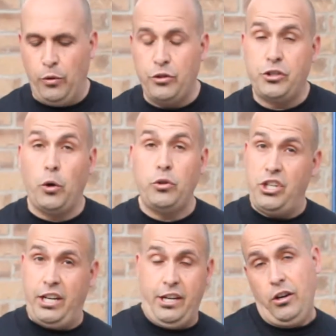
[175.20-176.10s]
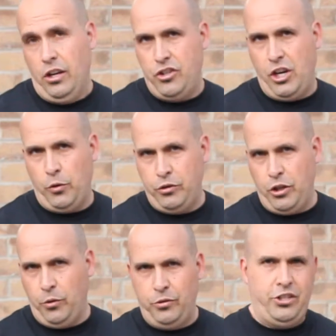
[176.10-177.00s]
Tso chicken, General
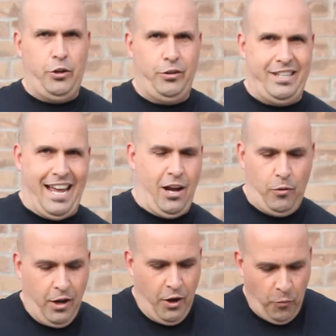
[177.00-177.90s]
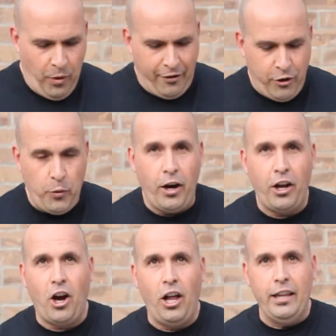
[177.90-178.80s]
Tao, General Tao, whatever you want to
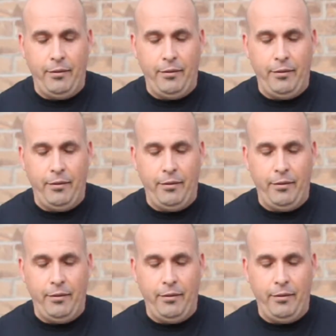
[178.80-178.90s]
call it.